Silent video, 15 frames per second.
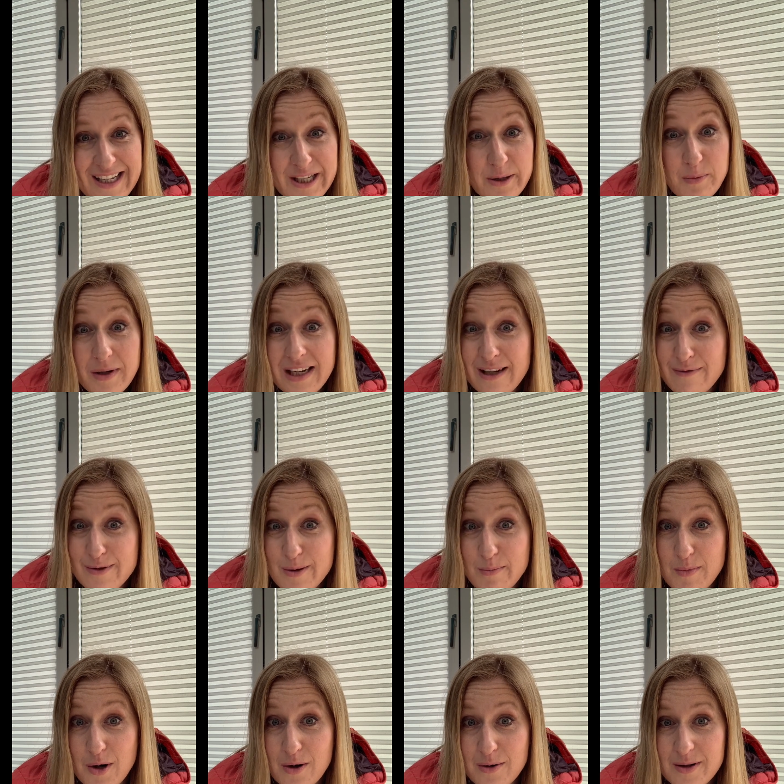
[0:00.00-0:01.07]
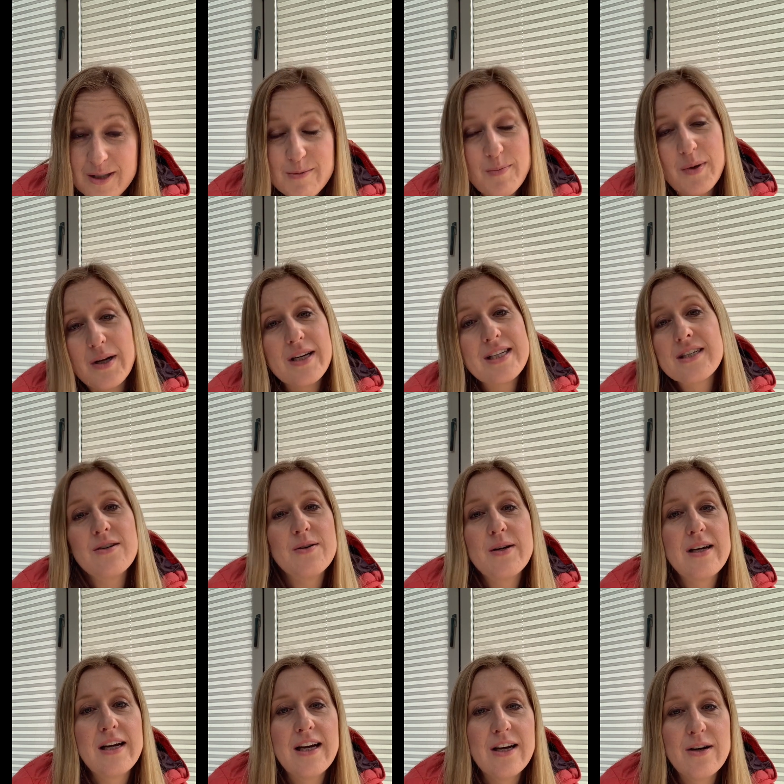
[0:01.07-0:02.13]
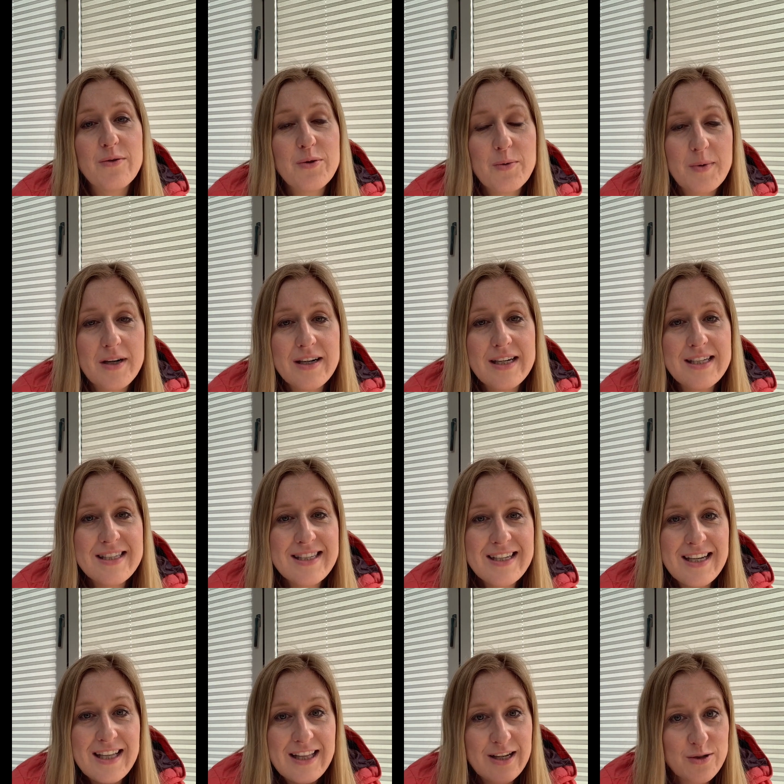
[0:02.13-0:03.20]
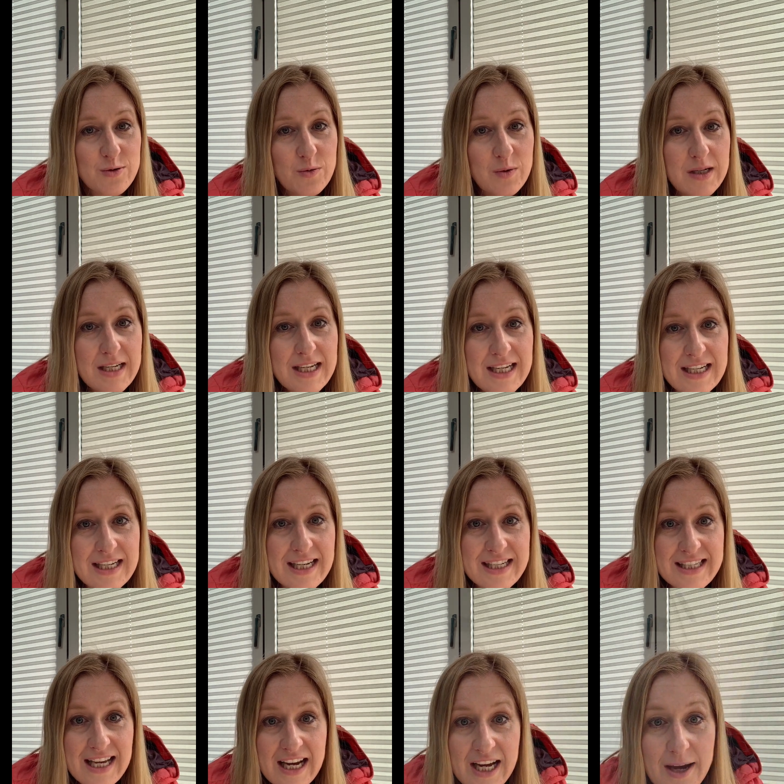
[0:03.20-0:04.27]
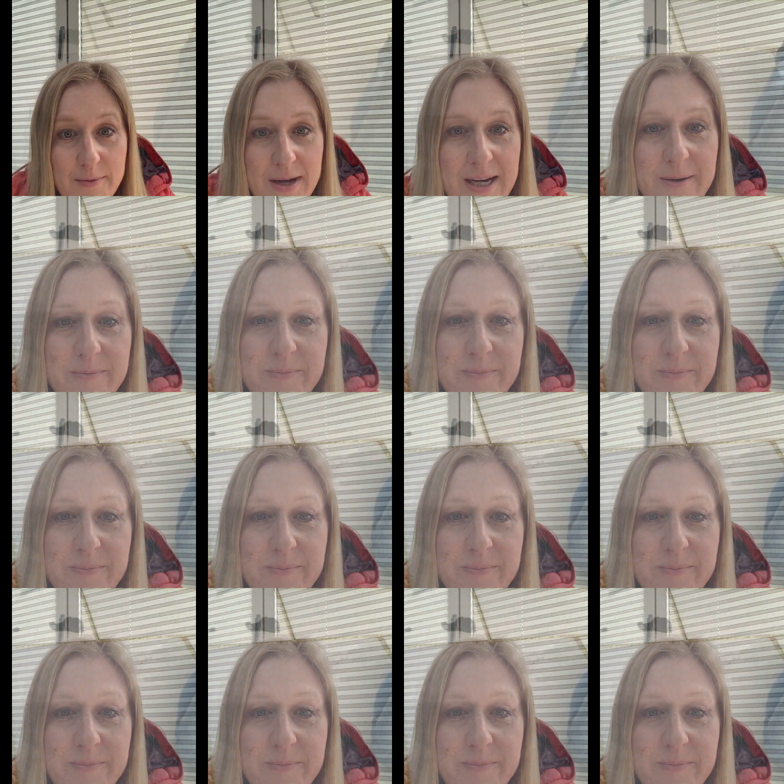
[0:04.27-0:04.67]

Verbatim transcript: you will leave some marks but uh, otherwise that's all you need let's get going